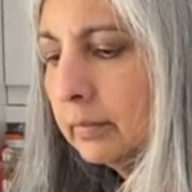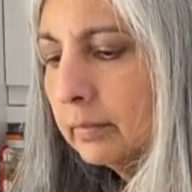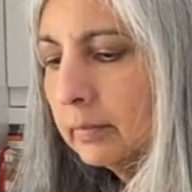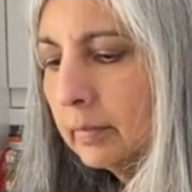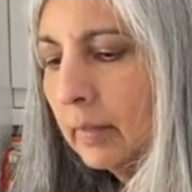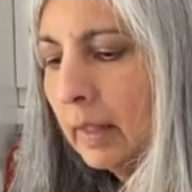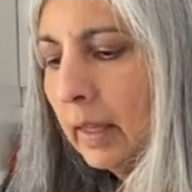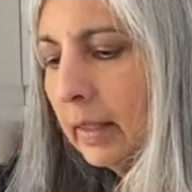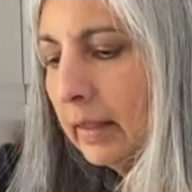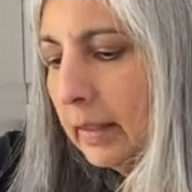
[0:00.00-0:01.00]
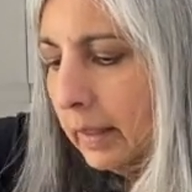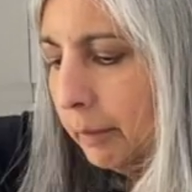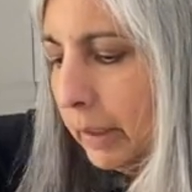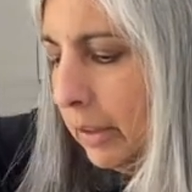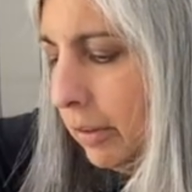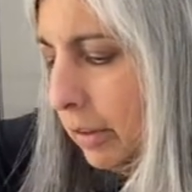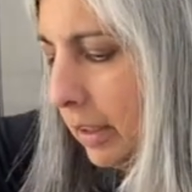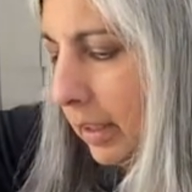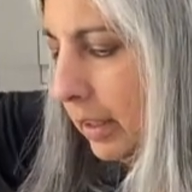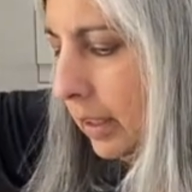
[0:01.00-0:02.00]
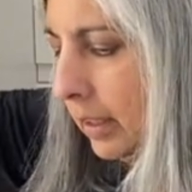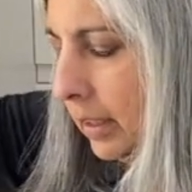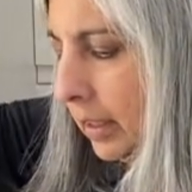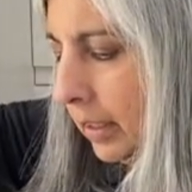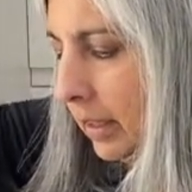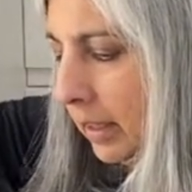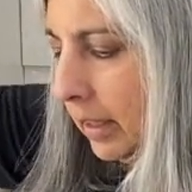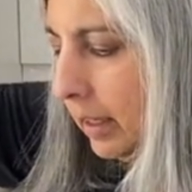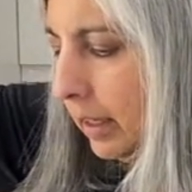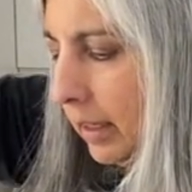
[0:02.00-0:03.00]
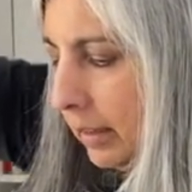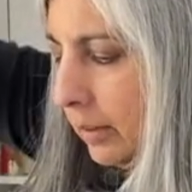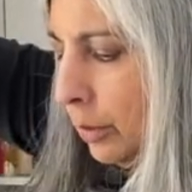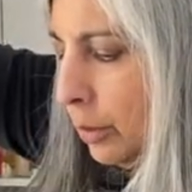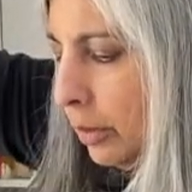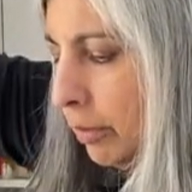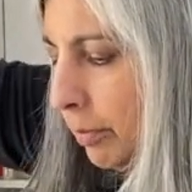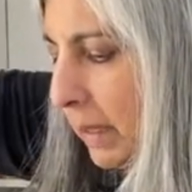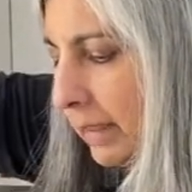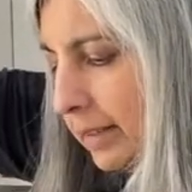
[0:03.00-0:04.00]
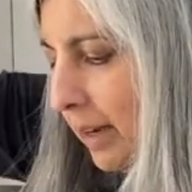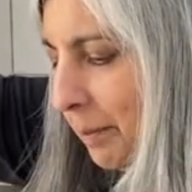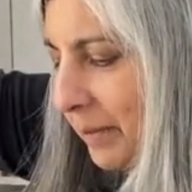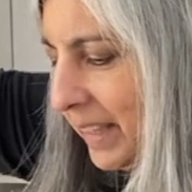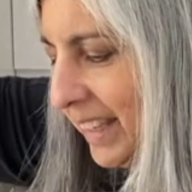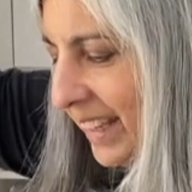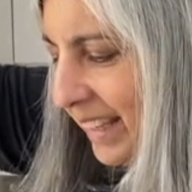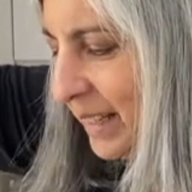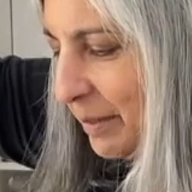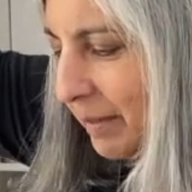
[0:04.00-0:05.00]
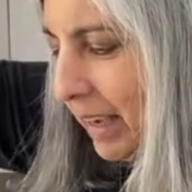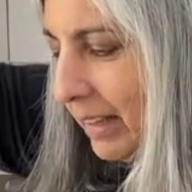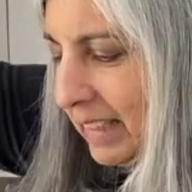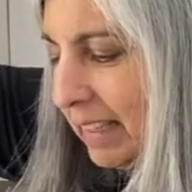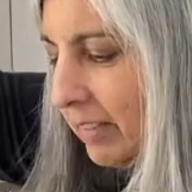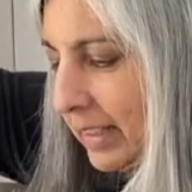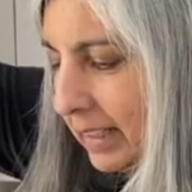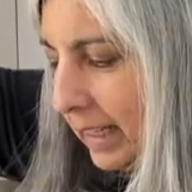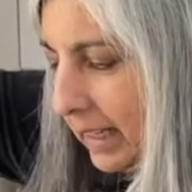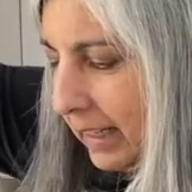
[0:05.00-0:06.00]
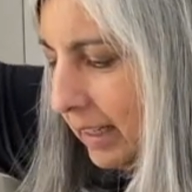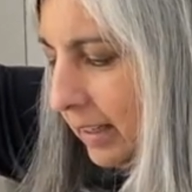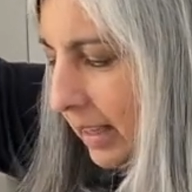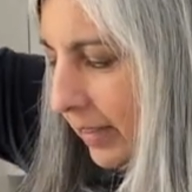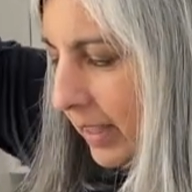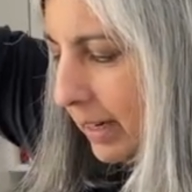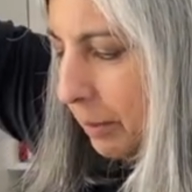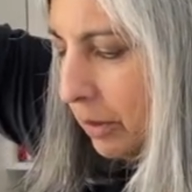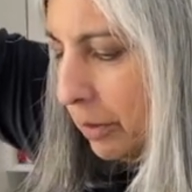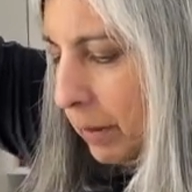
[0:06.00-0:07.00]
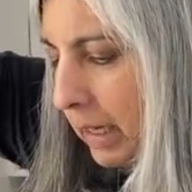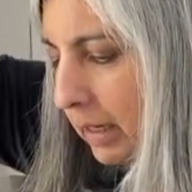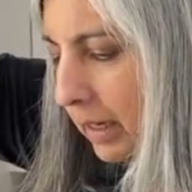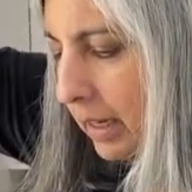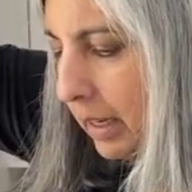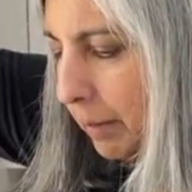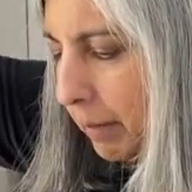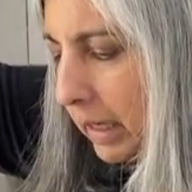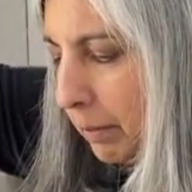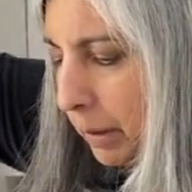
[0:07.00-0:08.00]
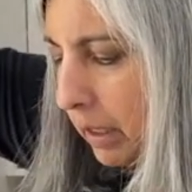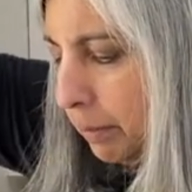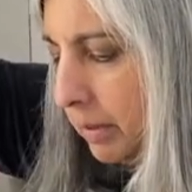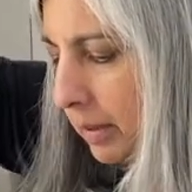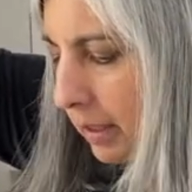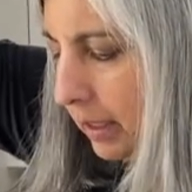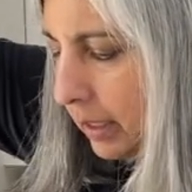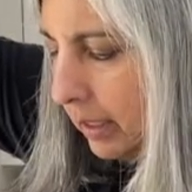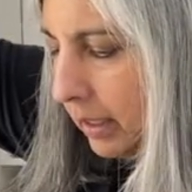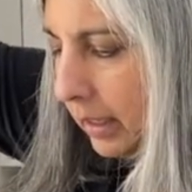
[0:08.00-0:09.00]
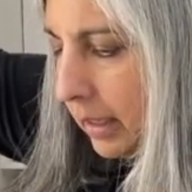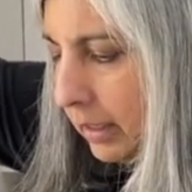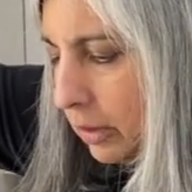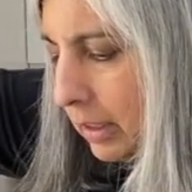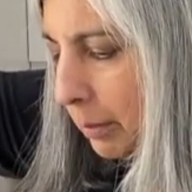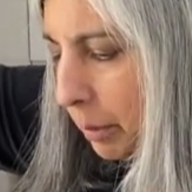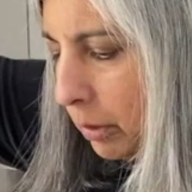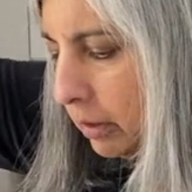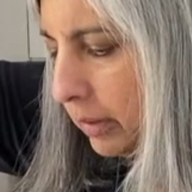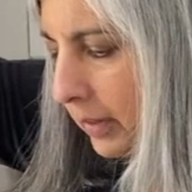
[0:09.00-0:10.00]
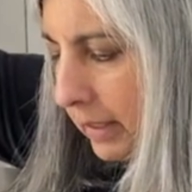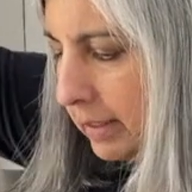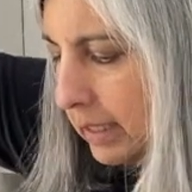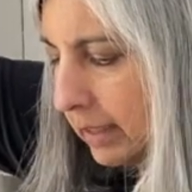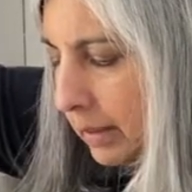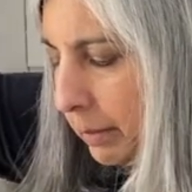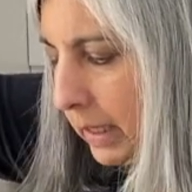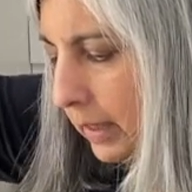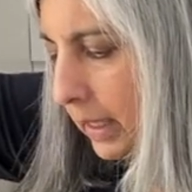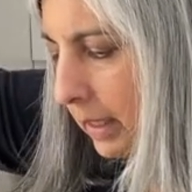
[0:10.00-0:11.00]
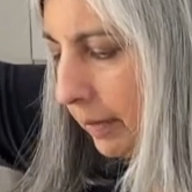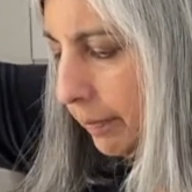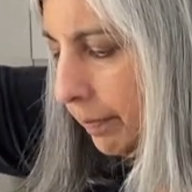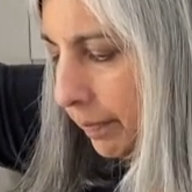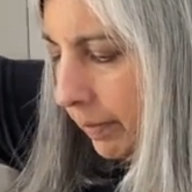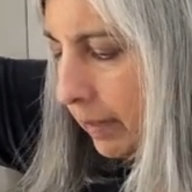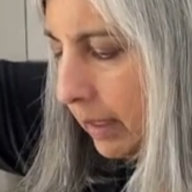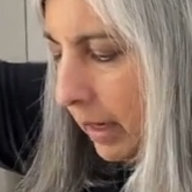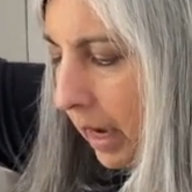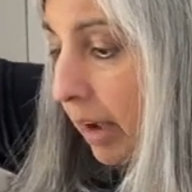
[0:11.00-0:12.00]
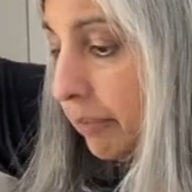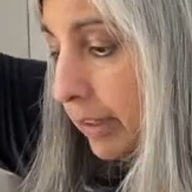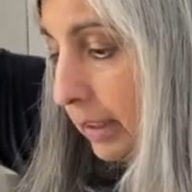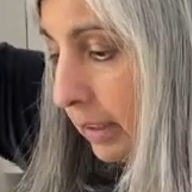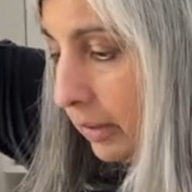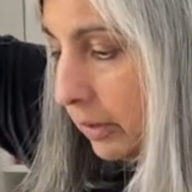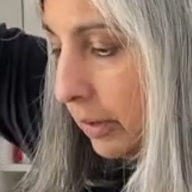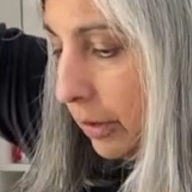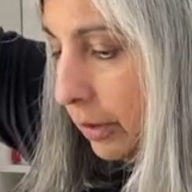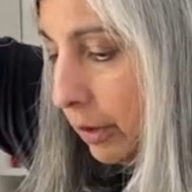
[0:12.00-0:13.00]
There we go. It's sort of mixed up. I'll leave it in here, and then I'm going to make my kebabs into little balls and then stick them in the oven. So